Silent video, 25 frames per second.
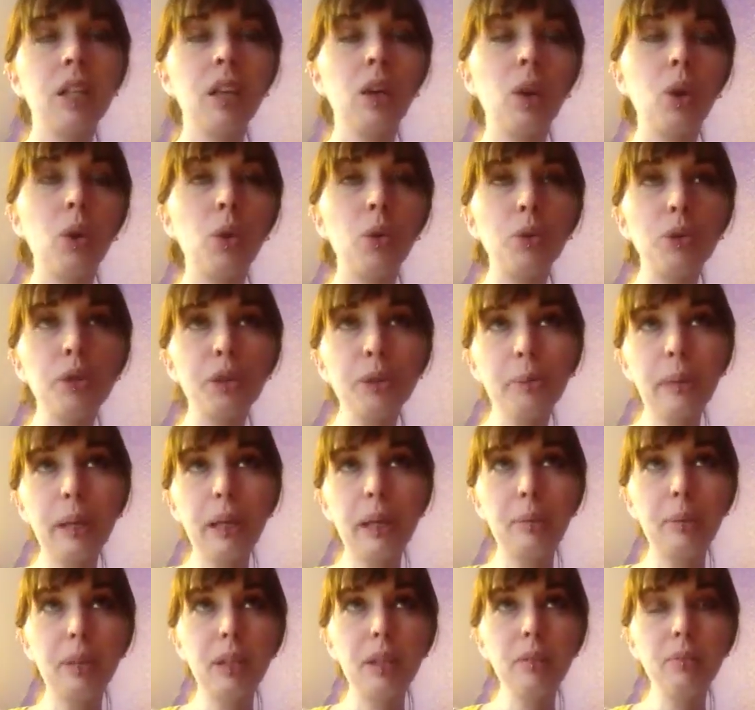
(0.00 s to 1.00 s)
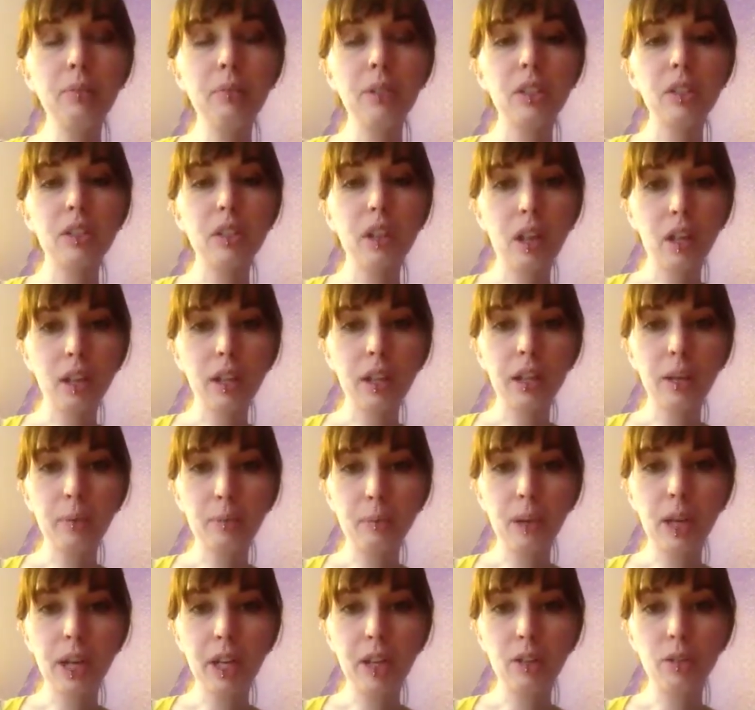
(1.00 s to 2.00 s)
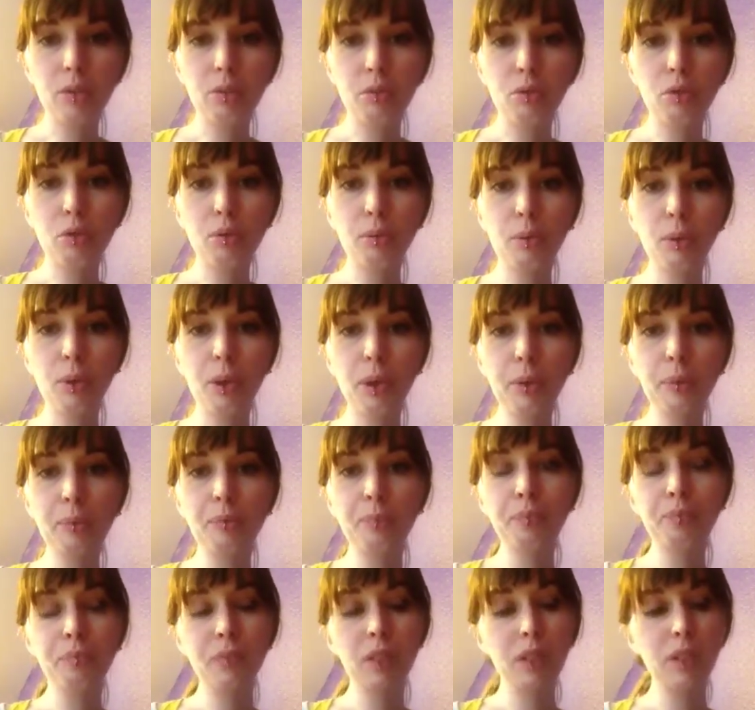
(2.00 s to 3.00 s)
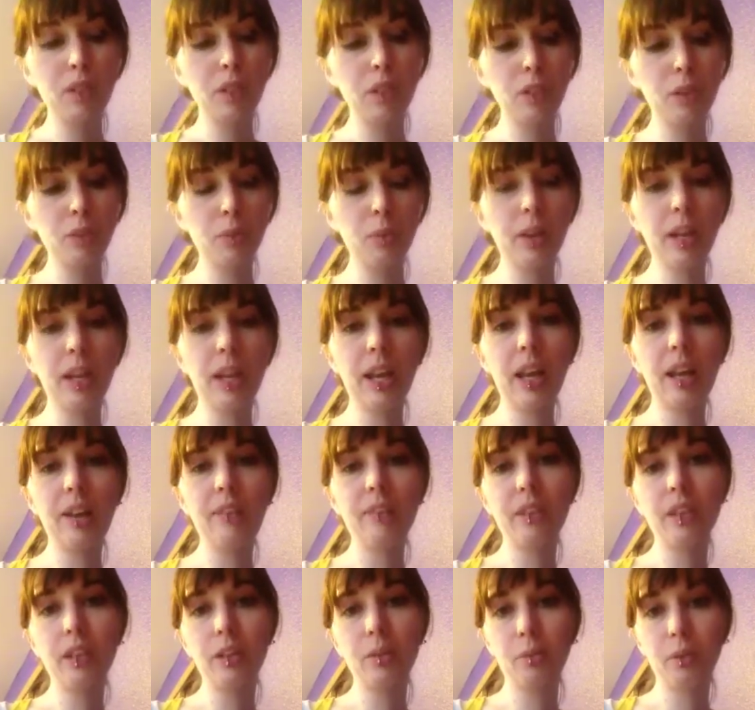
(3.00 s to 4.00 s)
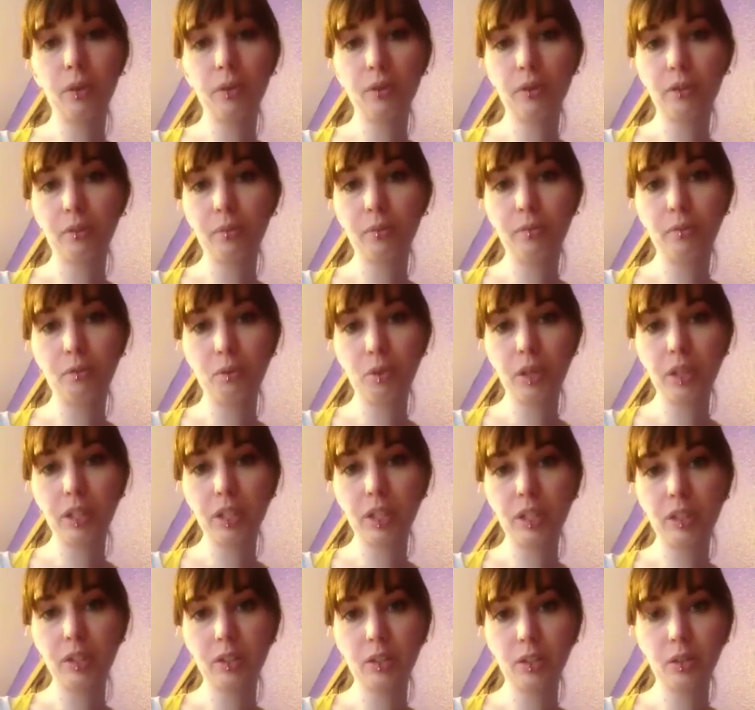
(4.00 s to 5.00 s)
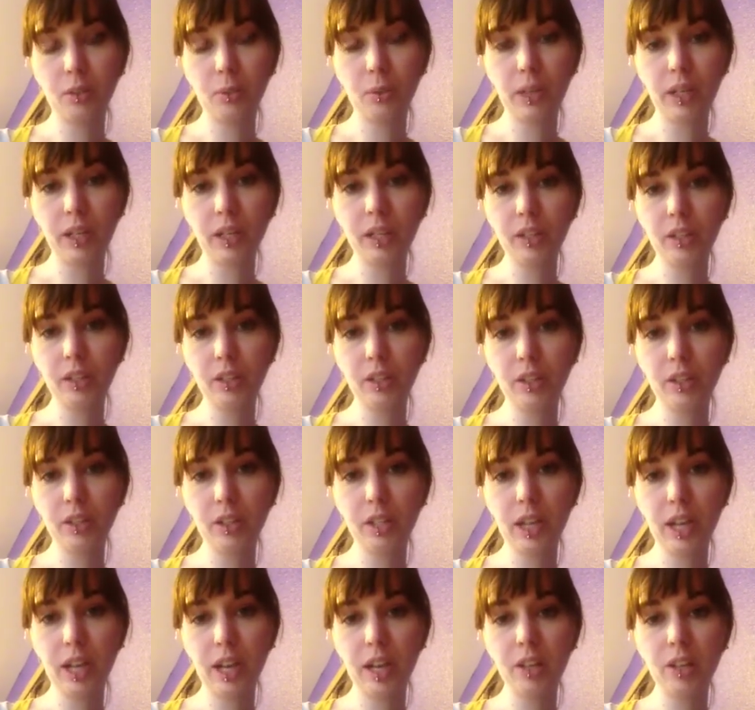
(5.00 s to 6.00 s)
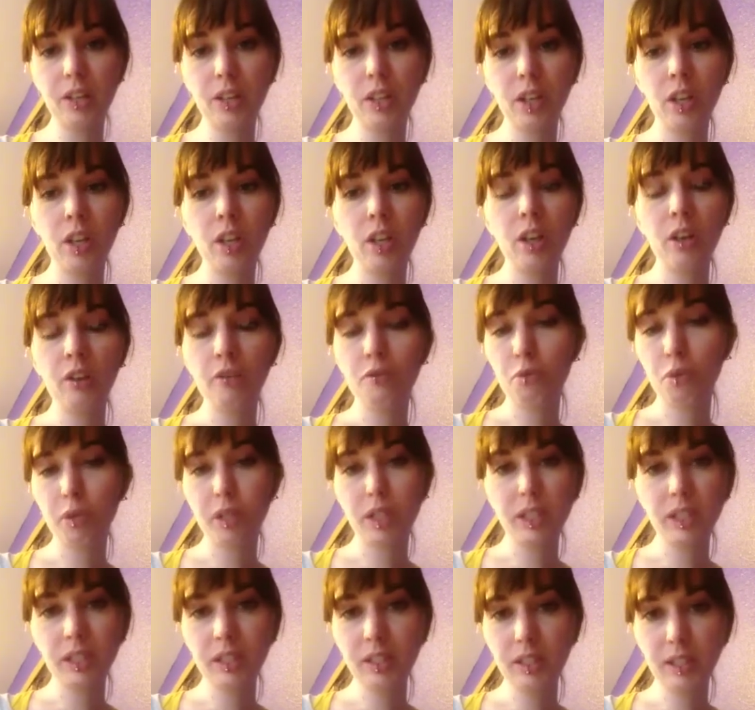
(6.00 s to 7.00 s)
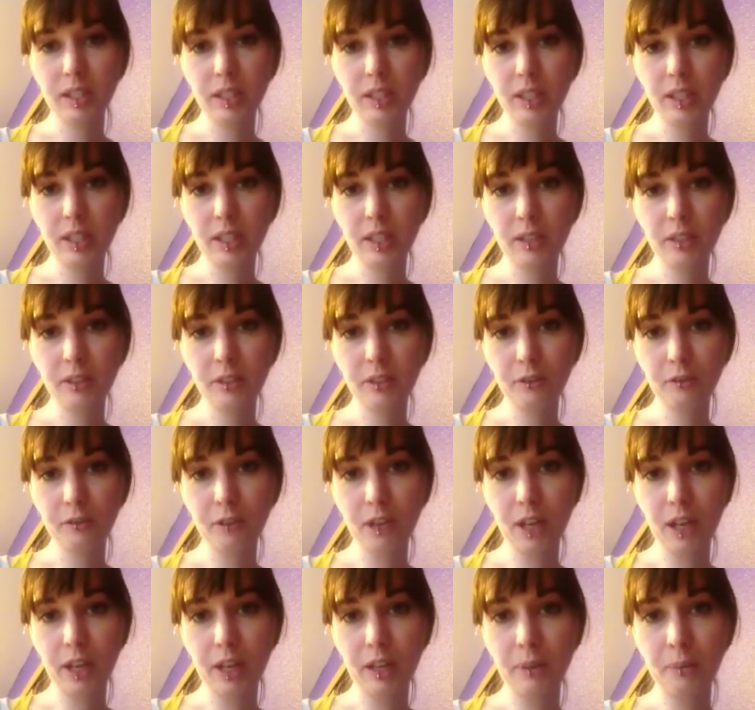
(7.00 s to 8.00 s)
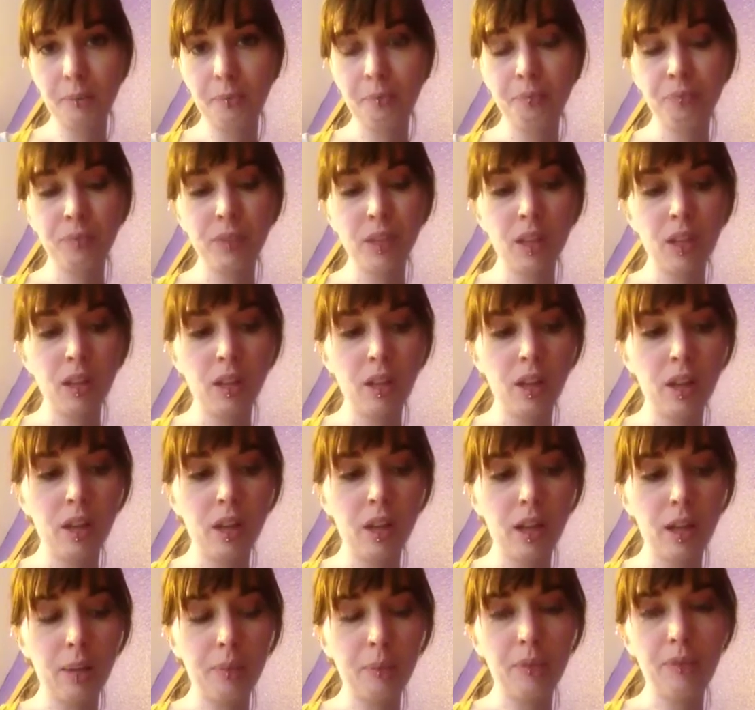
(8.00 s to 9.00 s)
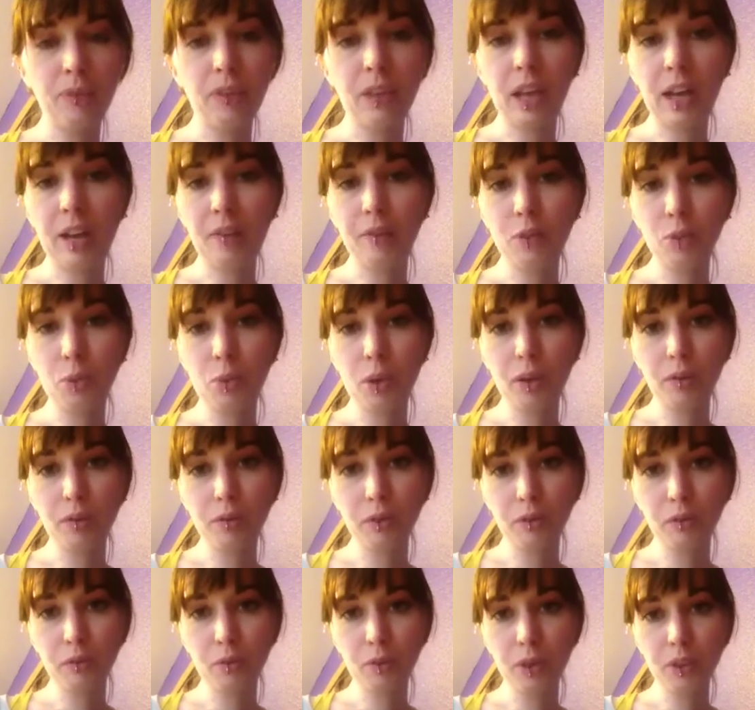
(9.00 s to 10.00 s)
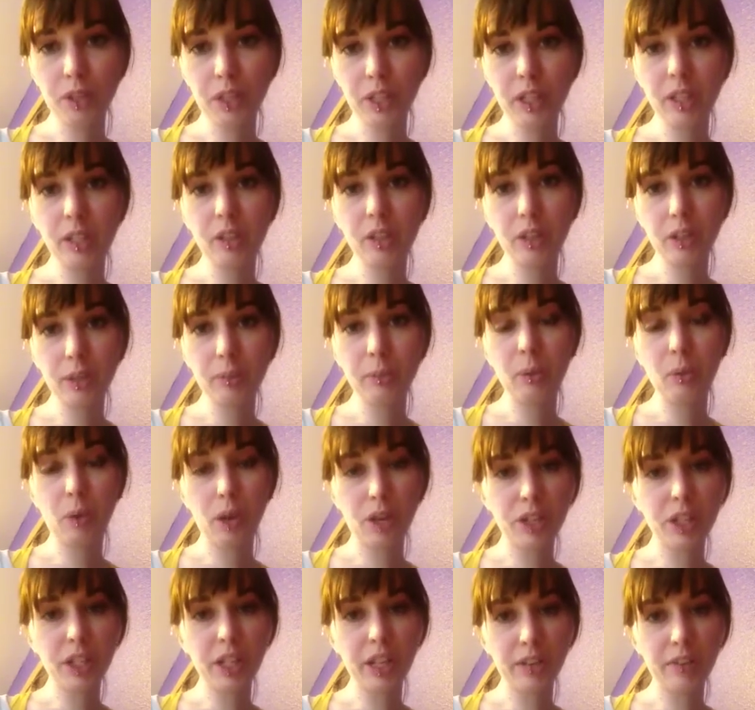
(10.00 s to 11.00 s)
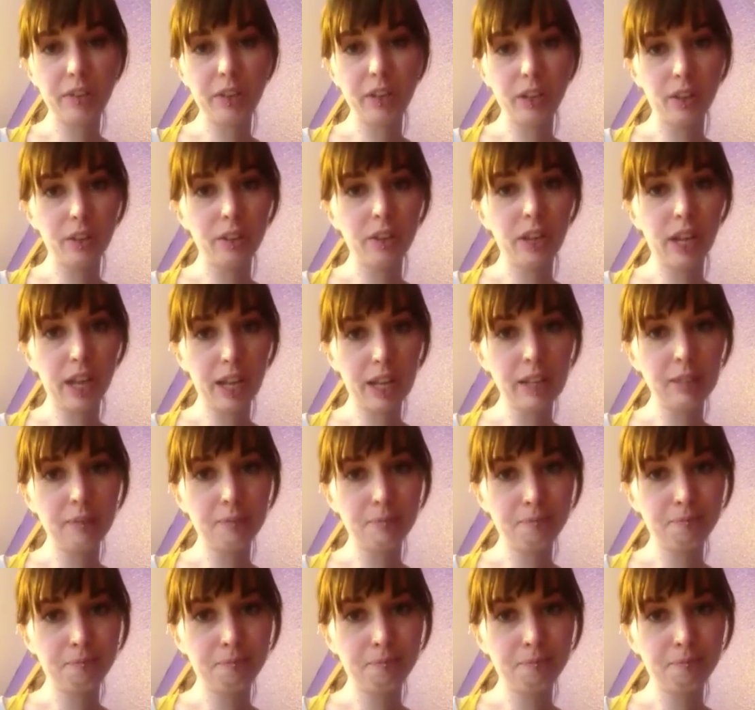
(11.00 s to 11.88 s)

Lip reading: older baby that's not like a brand new newborn that you want to have anywhere from 14 to 20 in your stash. 14 to 16 is fine. If you have 12 to 14, you're going to be washing every other night.